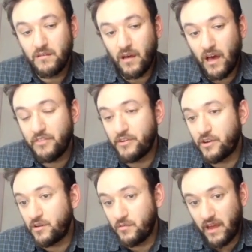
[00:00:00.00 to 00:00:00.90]

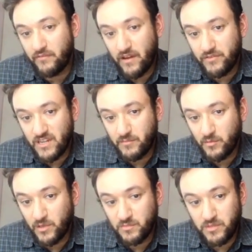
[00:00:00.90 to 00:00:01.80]
every time you're
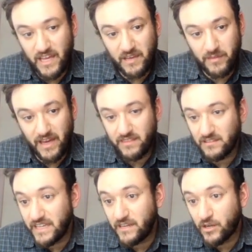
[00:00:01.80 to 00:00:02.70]
multiplying by the
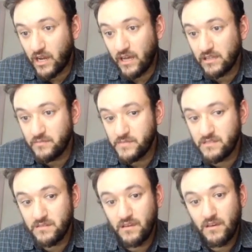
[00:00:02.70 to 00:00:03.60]
later columns,
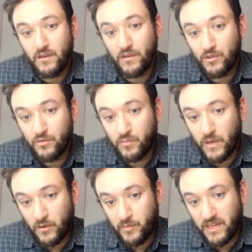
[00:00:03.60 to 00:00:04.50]

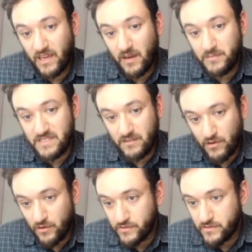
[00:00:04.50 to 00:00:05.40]
you're picking up
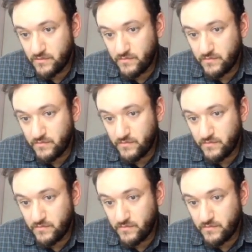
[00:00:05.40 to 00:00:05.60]
zeros.